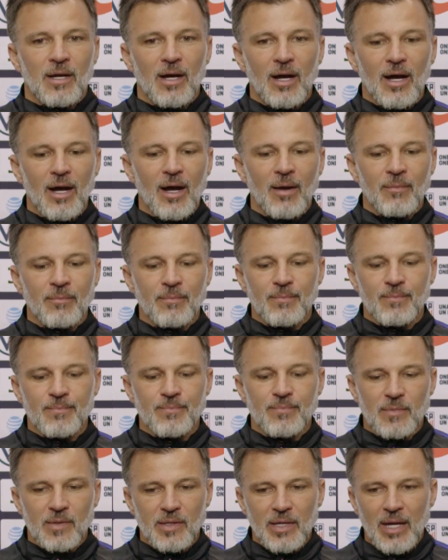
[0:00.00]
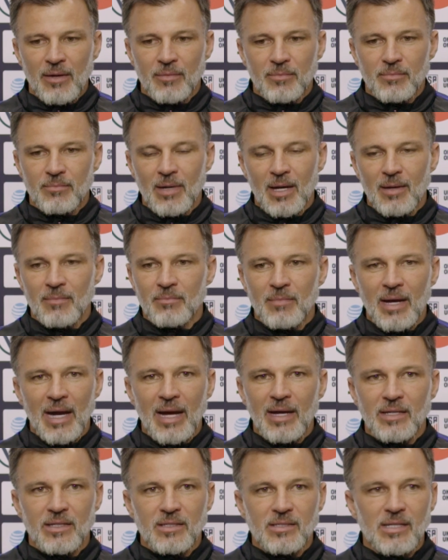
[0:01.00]
um, yeah, Matt,
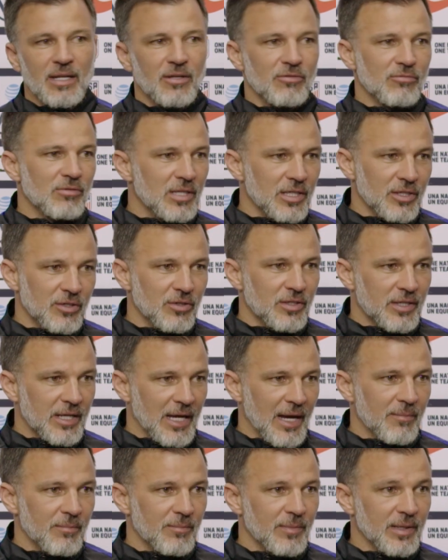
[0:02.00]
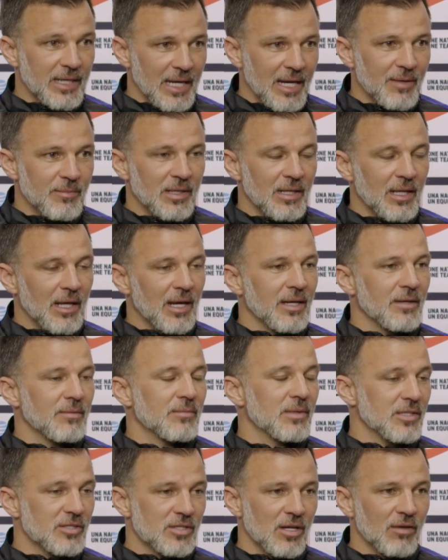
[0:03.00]
Matt has had a really good camp. He came in late,
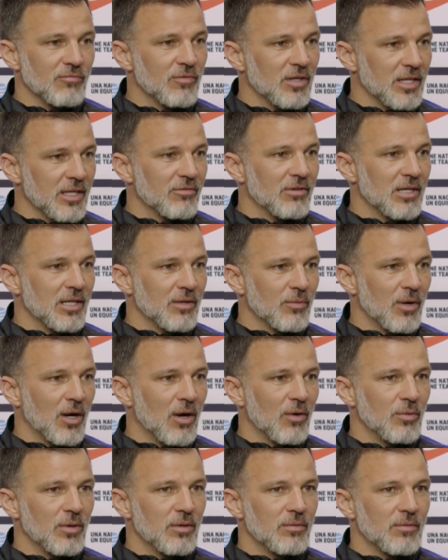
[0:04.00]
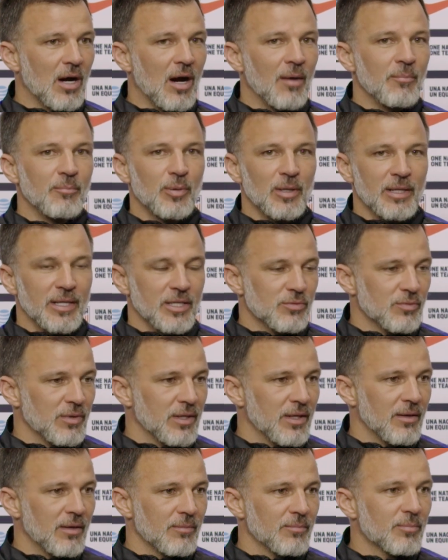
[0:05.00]
but he's done really, really well. We're, I'm pleased
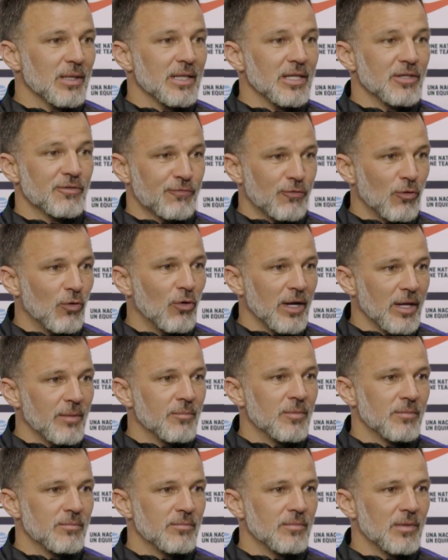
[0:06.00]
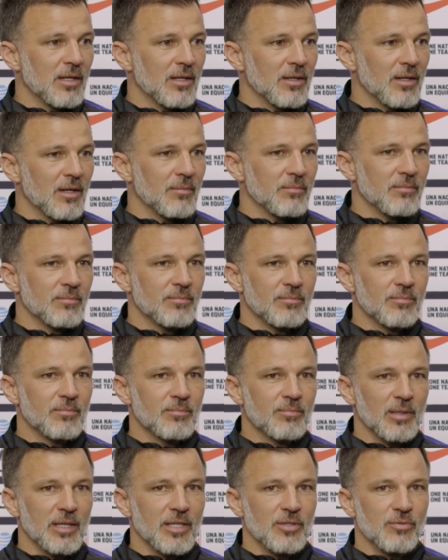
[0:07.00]
with it. Pleased for him and, and, and
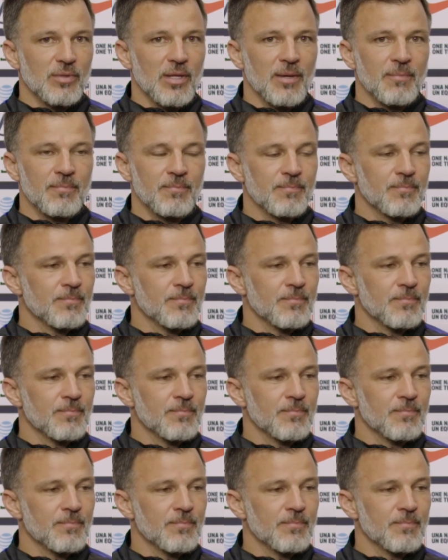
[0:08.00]
pleased with him.